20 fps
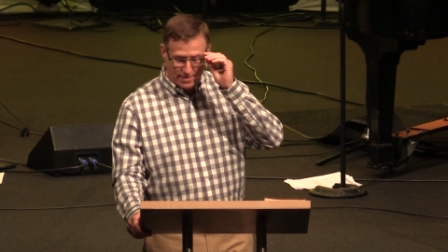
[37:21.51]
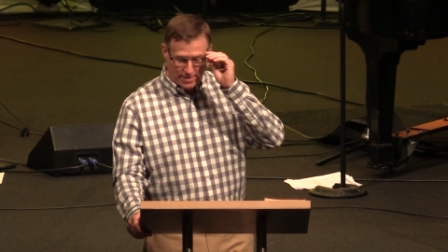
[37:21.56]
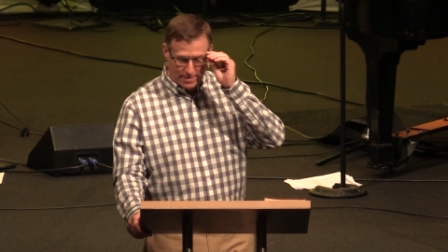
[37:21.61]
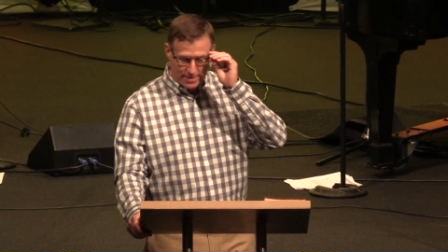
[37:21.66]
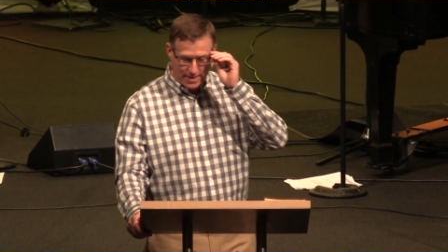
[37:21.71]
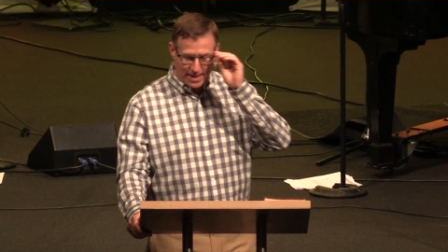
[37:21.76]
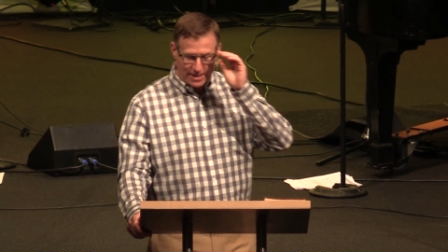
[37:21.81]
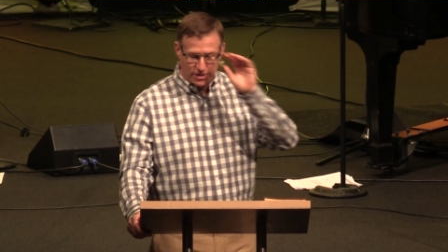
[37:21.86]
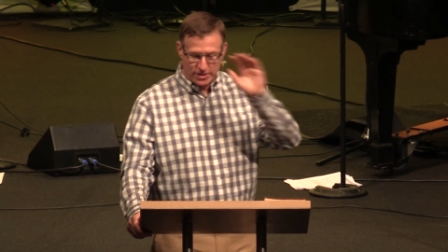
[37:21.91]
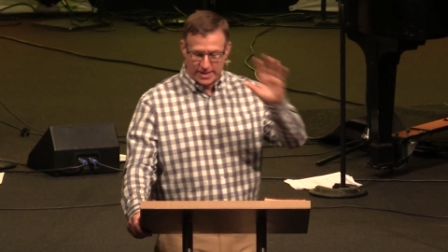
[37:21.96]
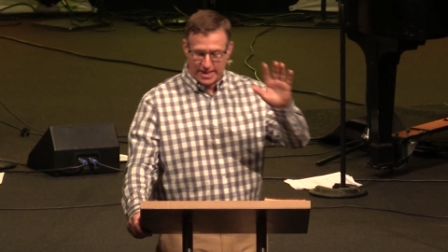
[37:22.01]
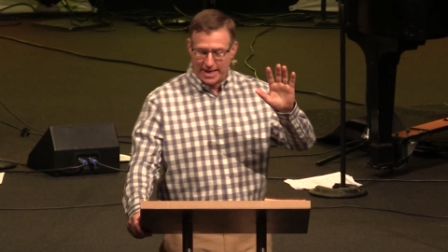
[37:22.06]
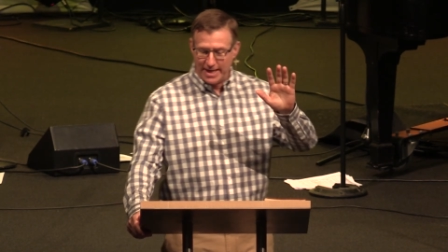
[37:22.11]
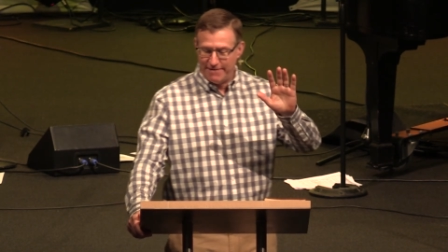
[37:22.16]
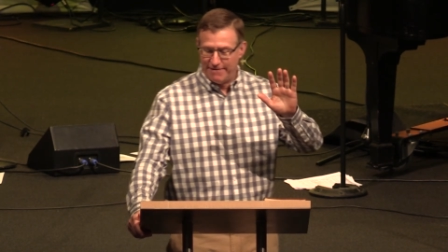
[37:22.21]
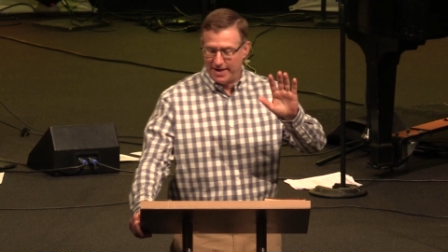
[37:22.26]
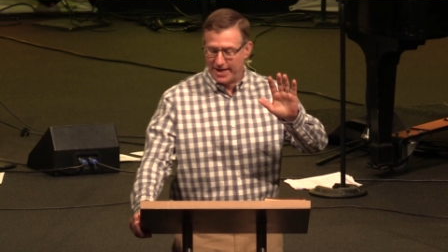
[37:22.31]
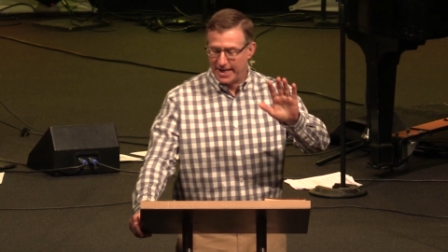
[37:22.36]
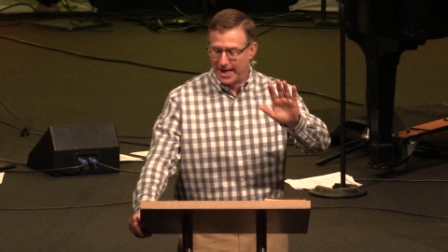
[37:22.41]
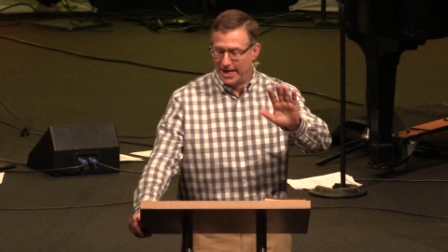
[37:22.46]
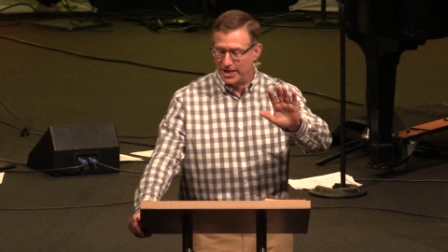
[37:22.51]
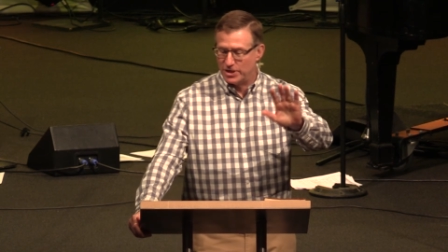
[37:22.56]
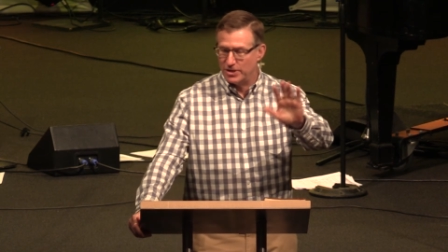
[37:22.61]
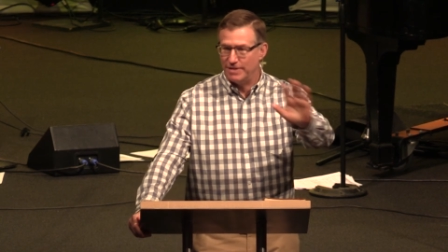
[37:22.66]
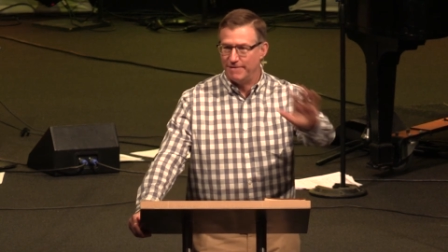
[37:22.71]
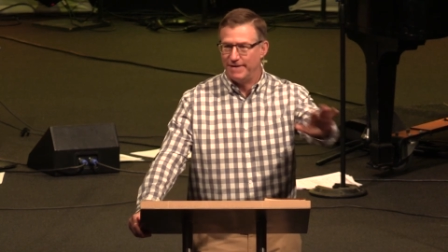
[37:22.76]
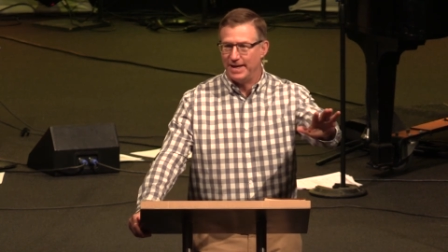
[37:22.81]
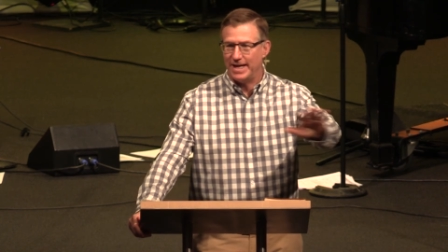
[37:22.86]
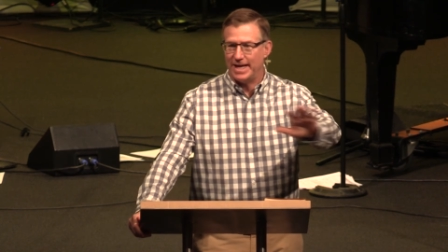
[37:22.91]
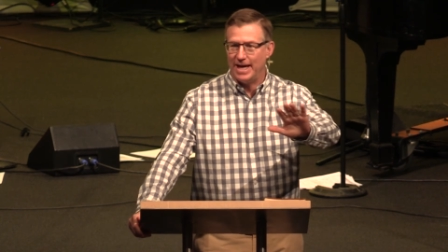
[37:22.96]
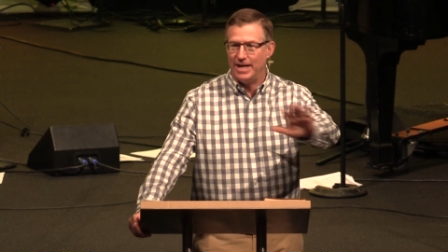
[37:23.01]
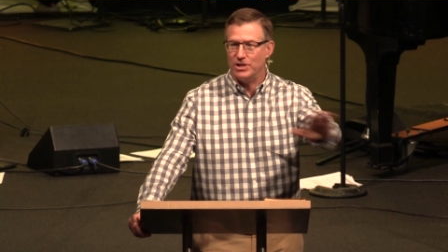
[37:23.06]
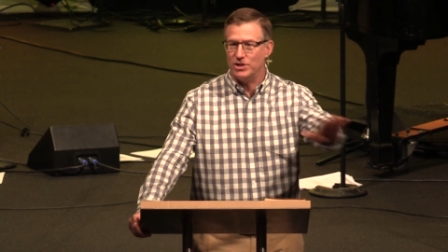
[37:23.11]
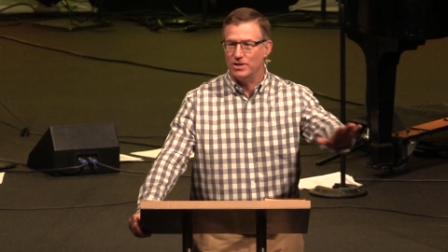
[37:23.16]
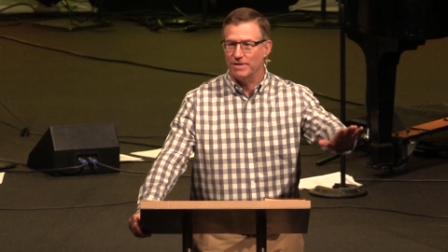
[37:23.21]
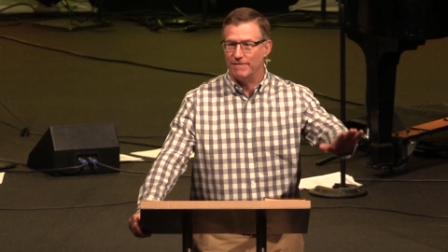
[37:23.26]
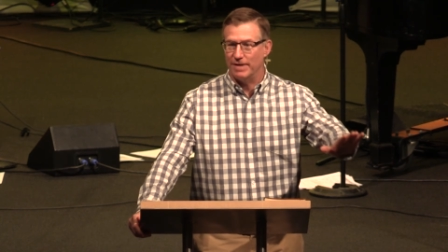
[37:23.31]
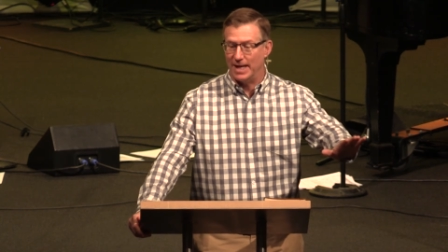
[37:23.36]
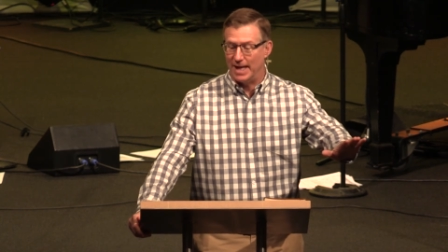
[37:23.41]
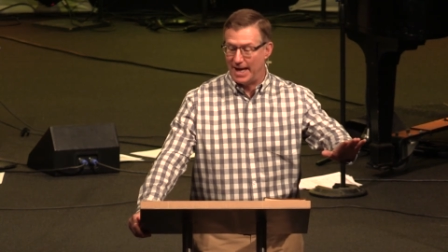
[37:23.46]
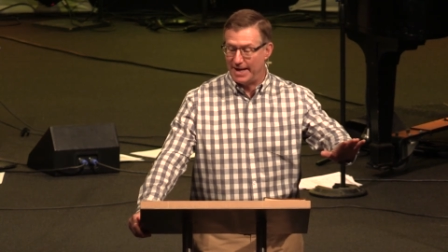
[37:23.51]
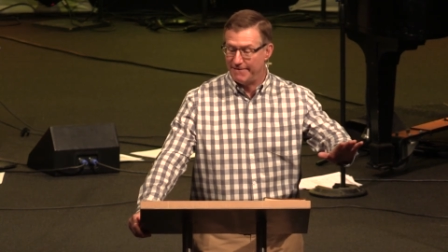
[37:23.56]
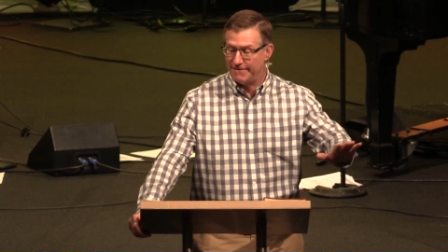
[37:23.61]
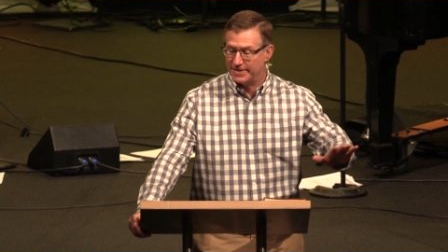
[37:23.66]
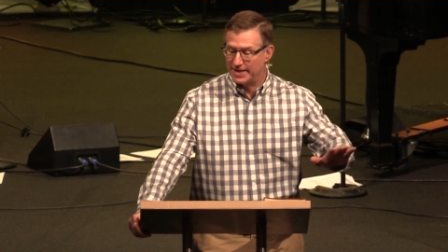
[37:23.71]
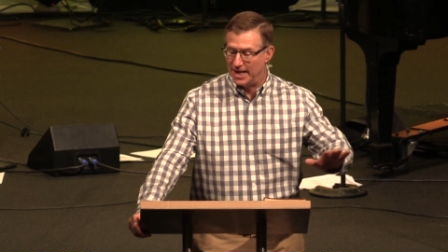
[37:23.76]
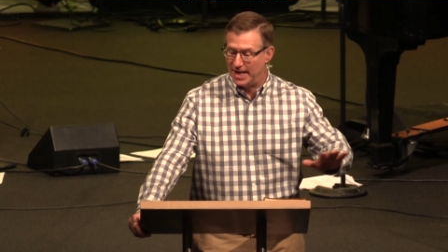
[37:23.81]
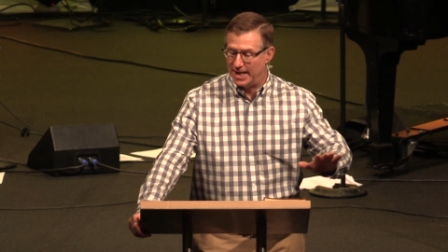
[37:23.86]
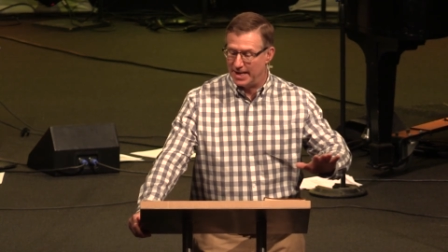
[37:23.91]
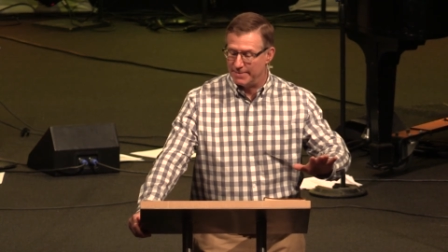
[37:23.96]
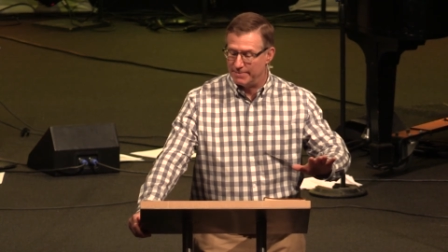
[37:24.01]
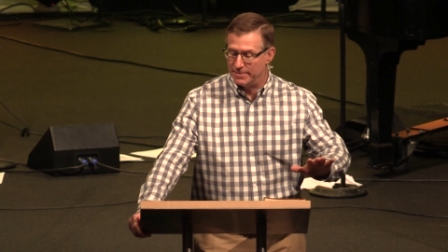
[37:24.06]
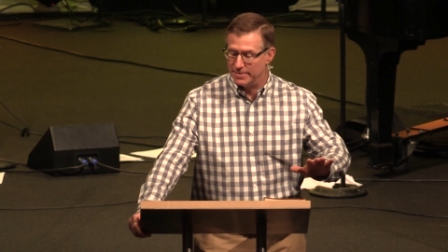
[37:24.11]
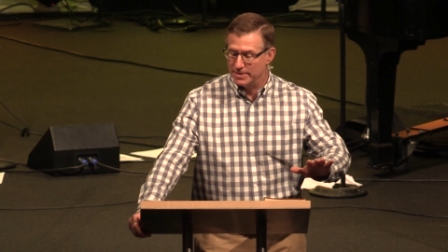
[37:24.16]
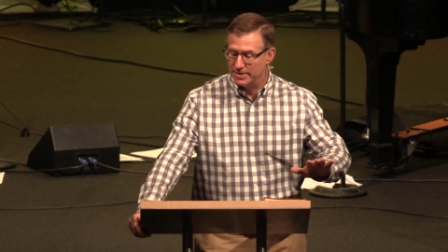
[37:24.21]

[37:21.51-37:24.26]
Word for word: not just any vacation, the vacation of a lifetime.